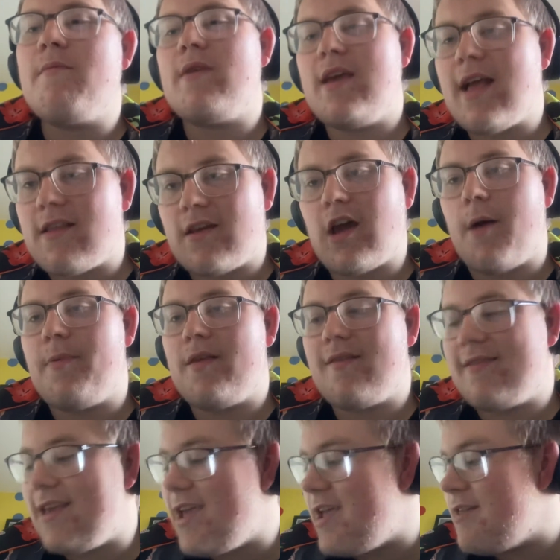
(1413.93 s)
He had a couple of
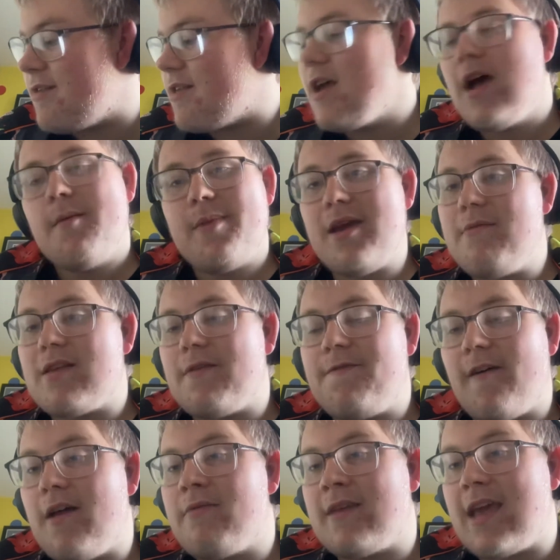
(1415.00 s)
scenes, but he was a
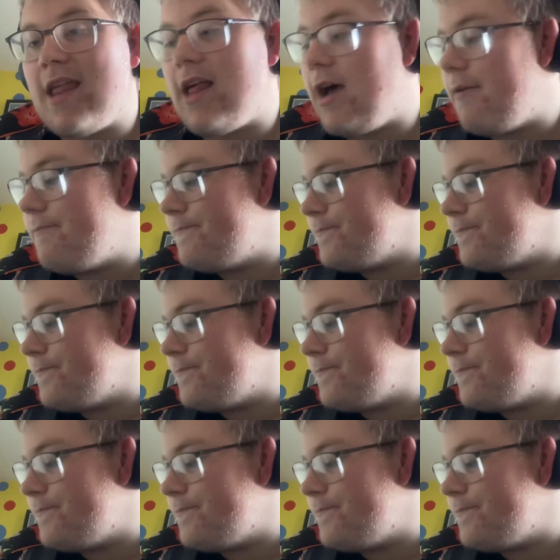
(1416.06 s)
fun killer.